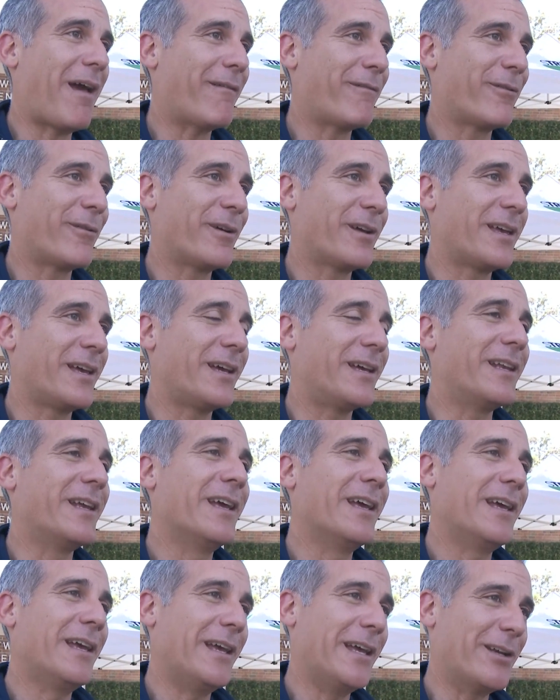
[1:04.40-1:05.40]
ever again,
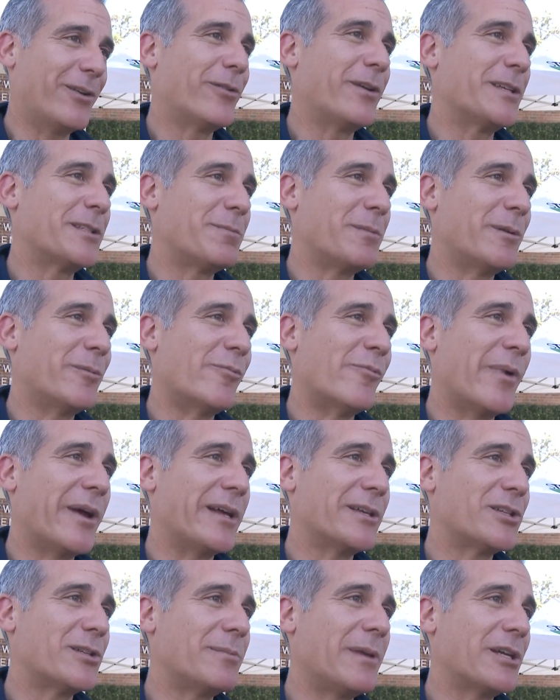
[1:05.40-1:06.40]
increase minimum
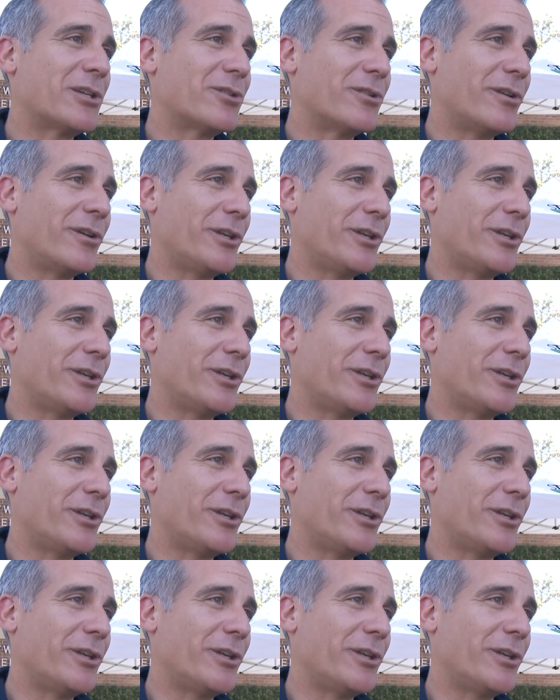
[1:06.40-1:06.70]
wage to make sure